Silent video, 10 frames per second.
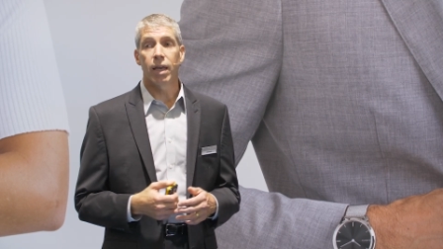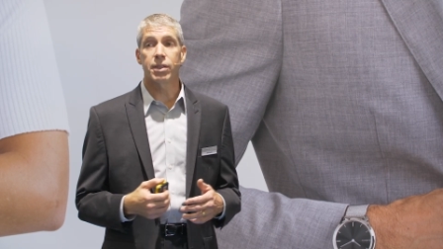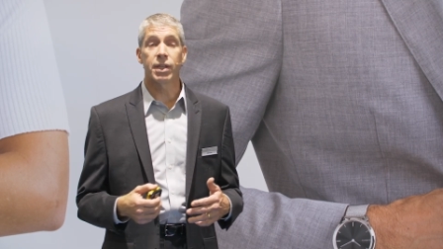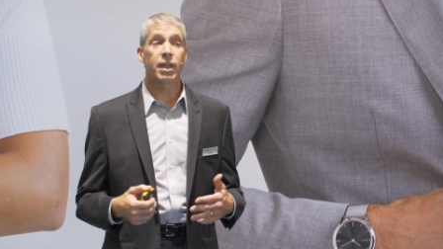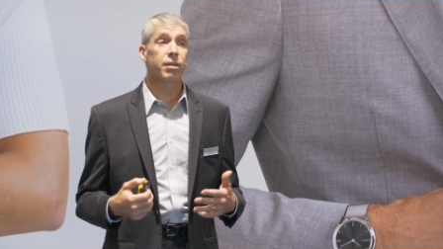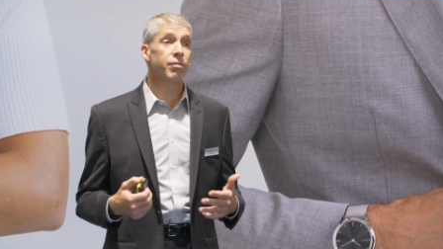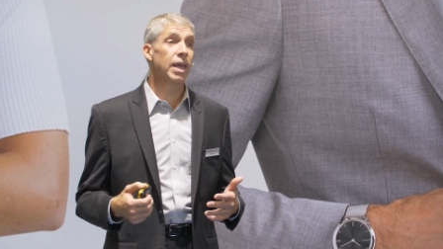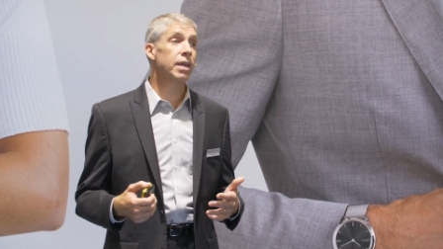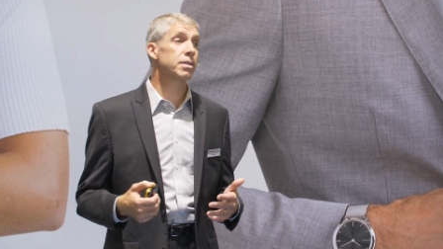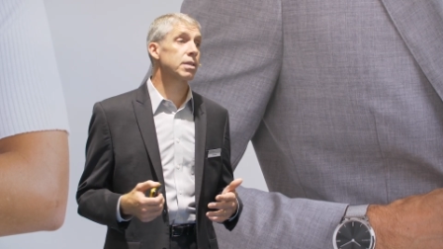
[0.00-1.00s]
It's an
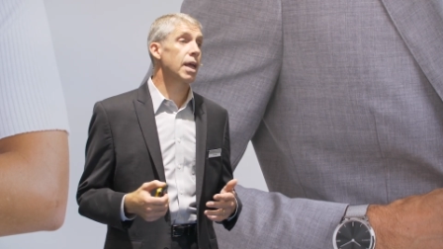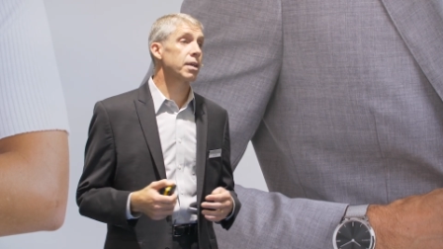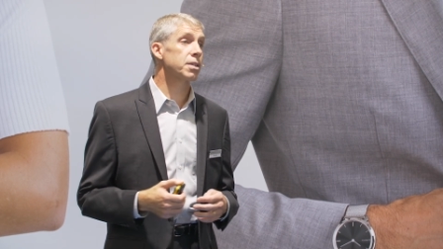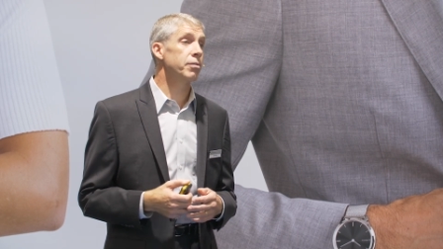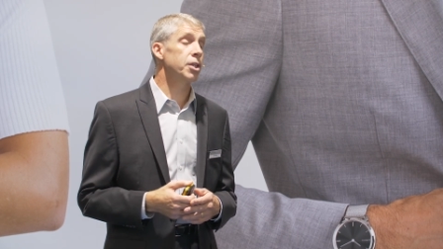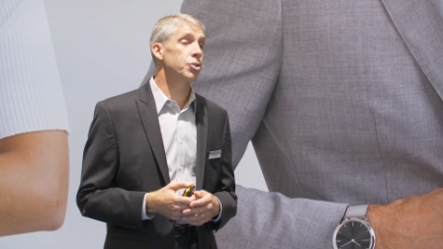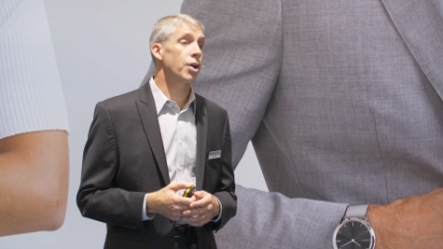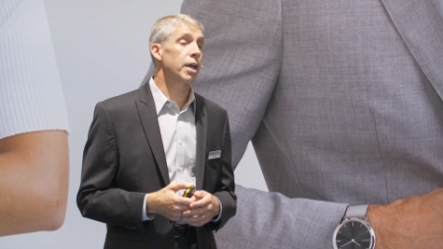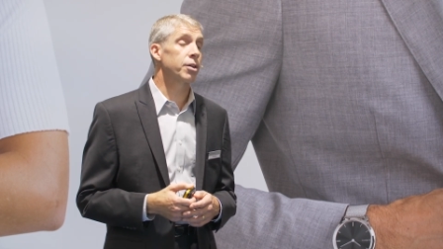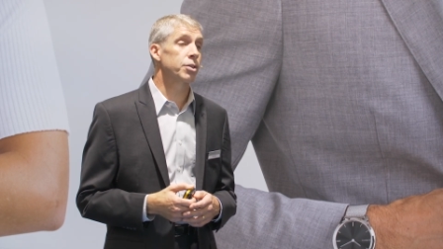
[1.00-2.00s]
advanced activity
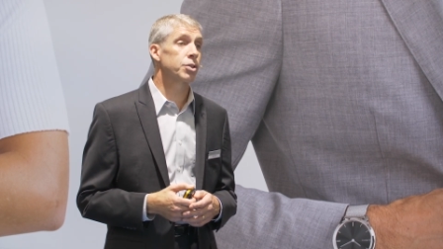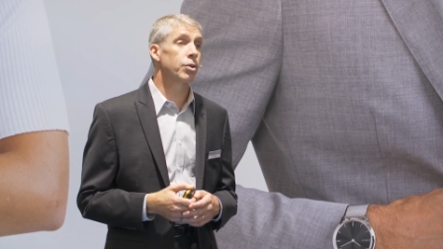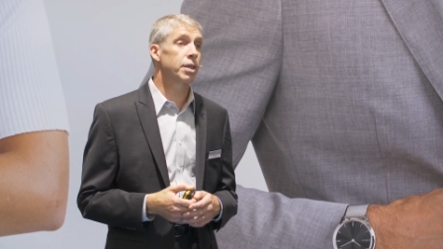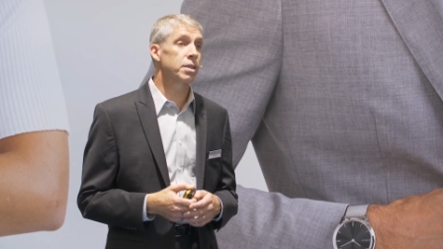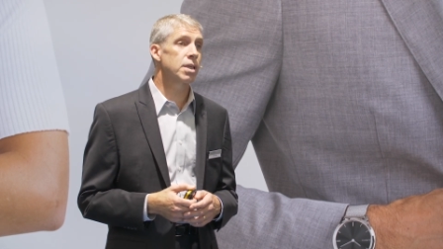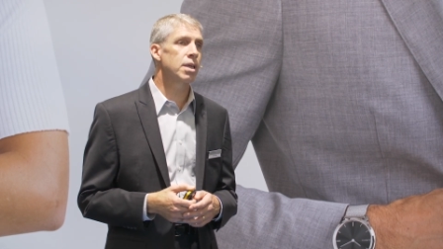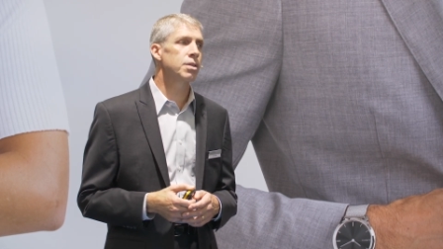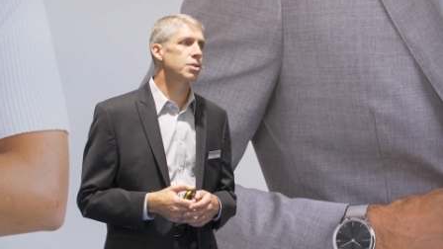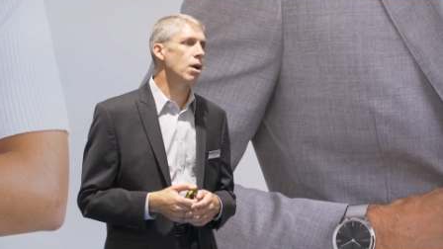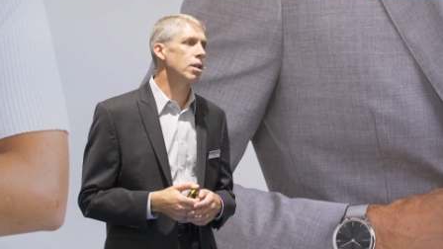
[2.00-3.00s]
tracker, so it
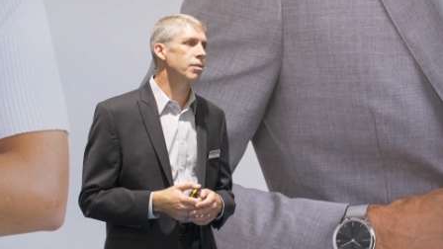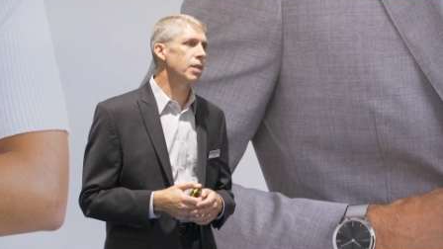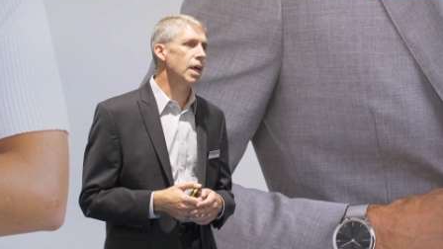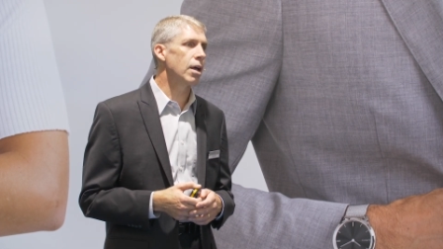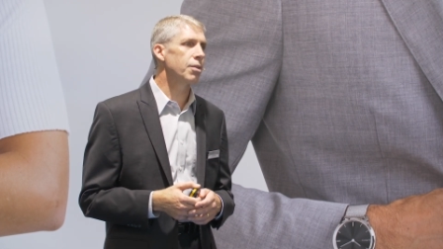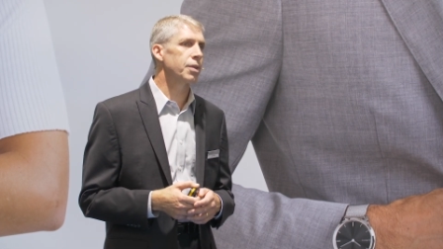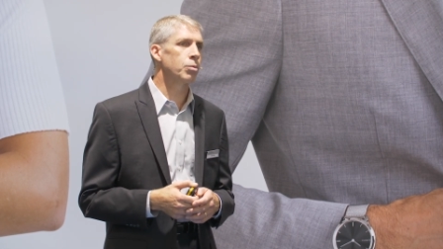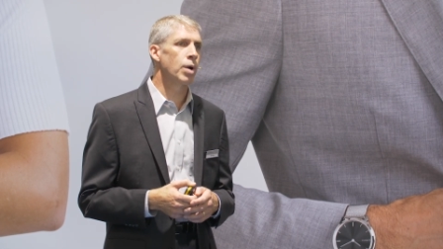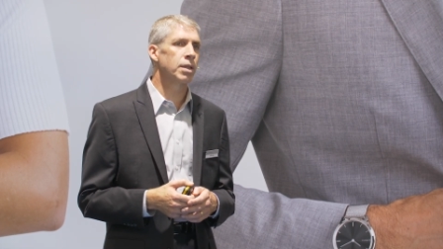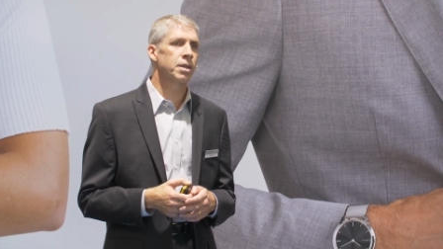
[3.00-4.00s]
contains all of the health
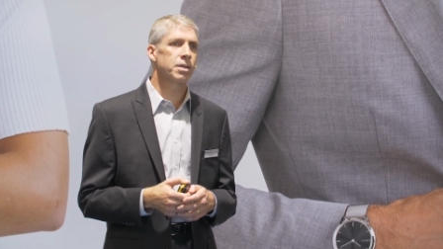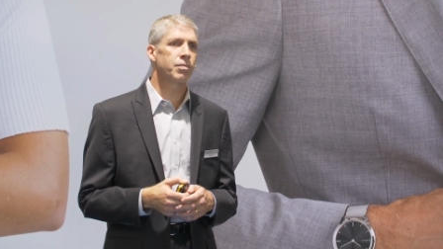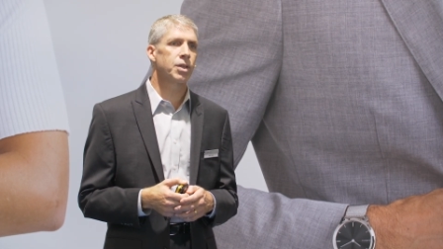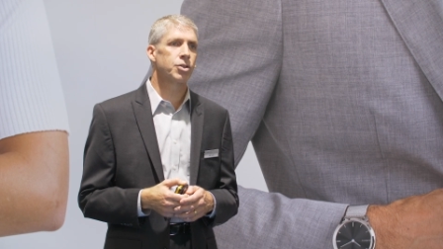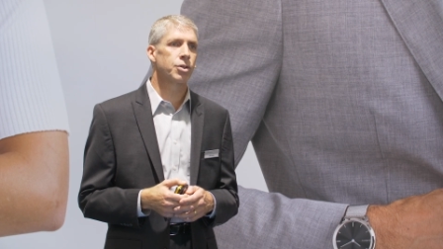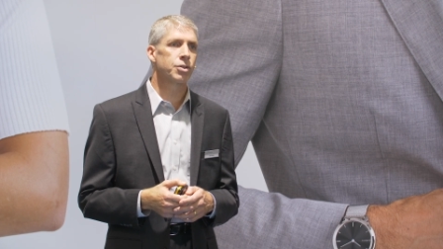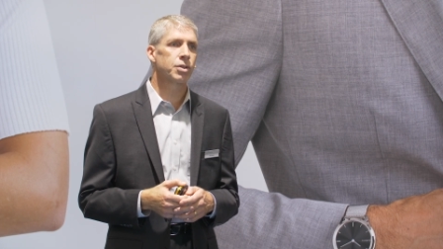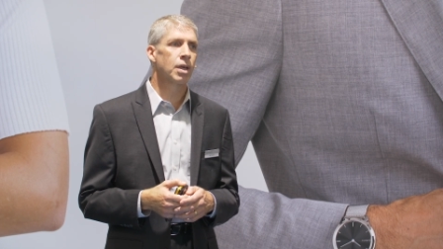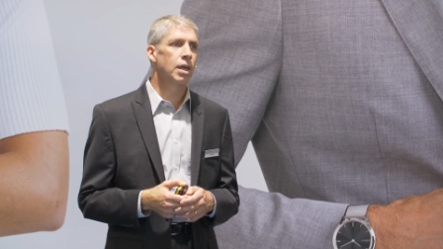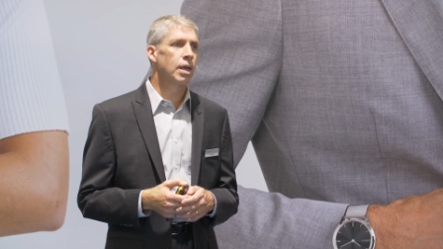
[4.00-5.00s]
and wellness
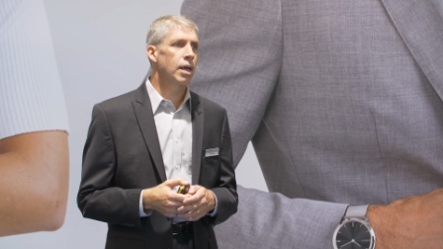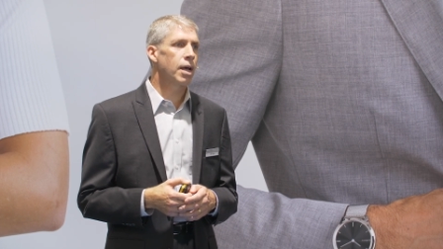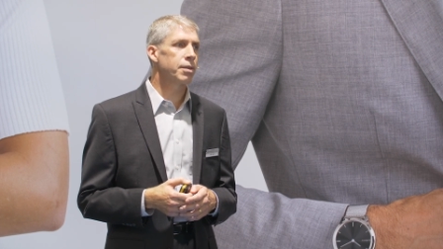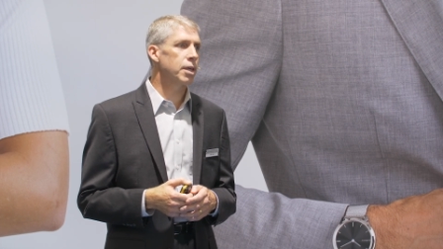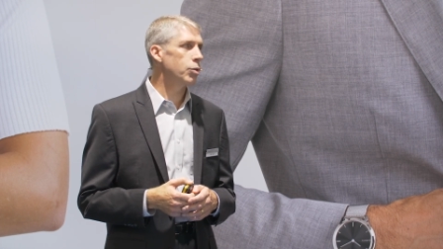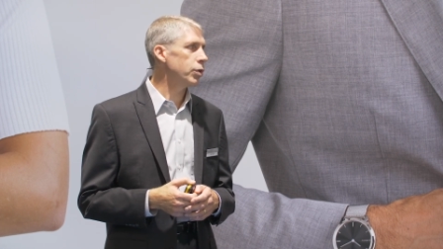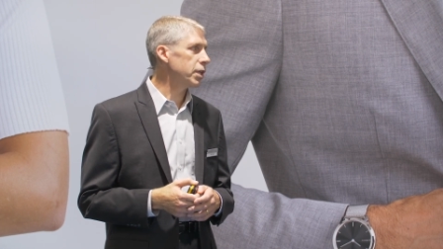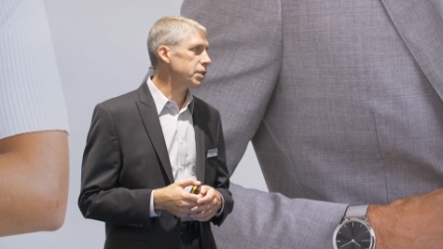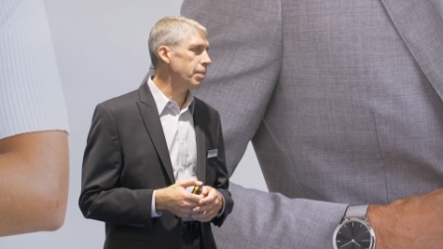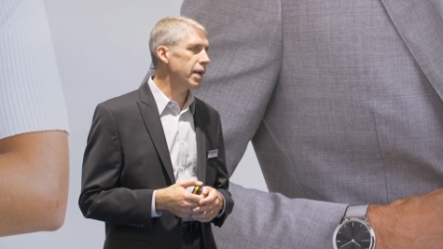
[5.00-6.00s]
features uh, that you would
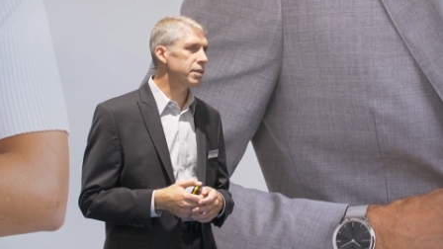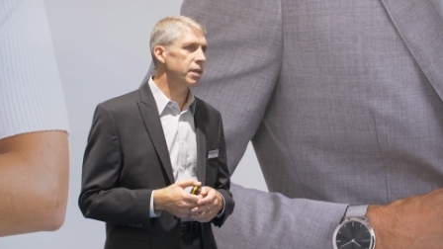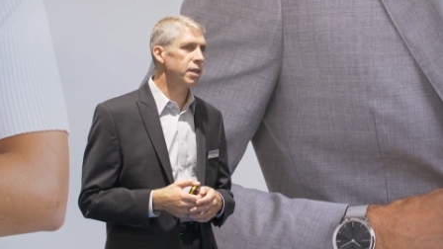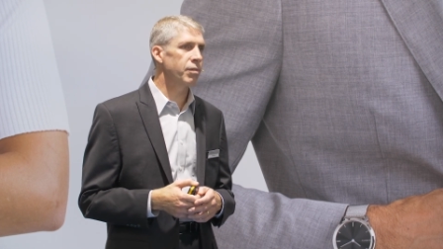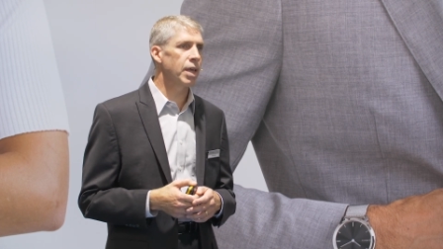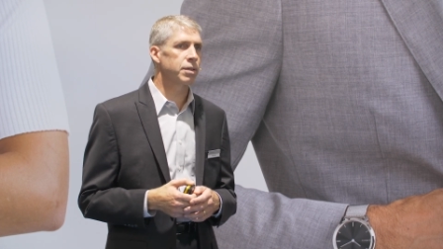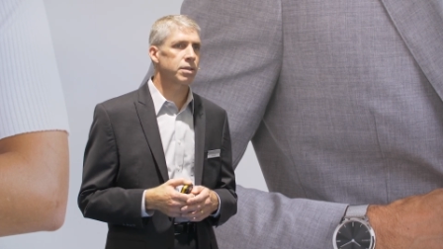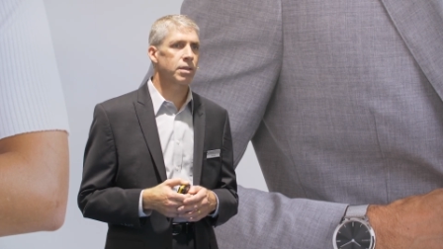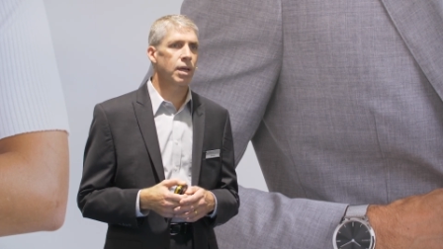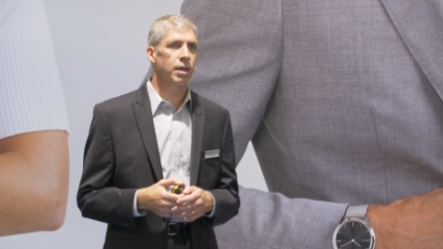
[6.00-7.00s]
expect in
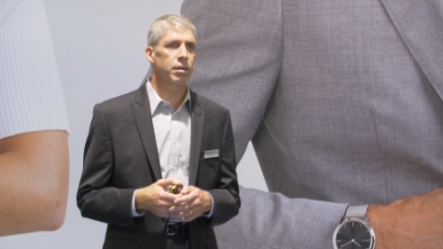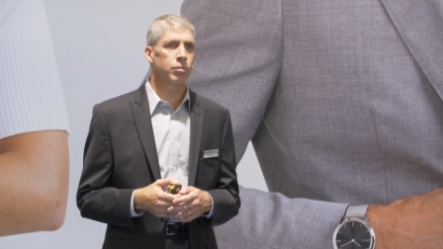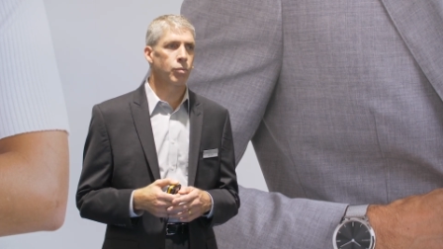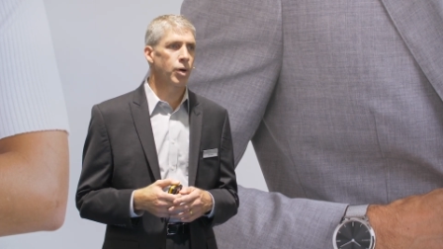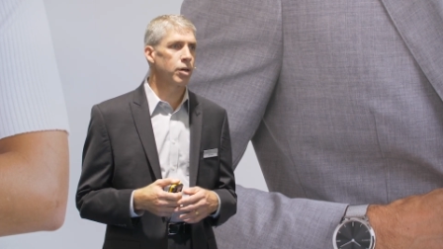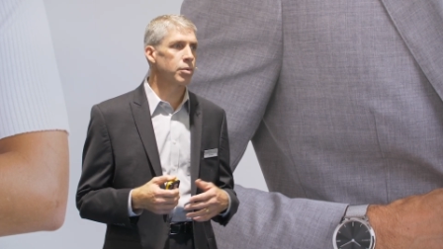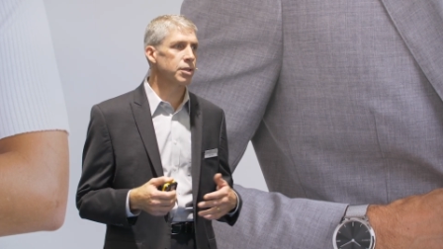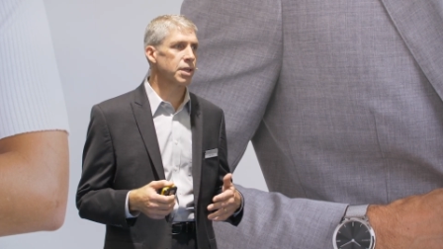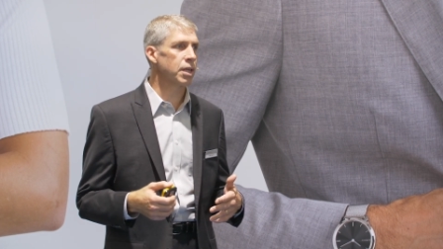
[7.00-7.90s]
advanced uh, wearables.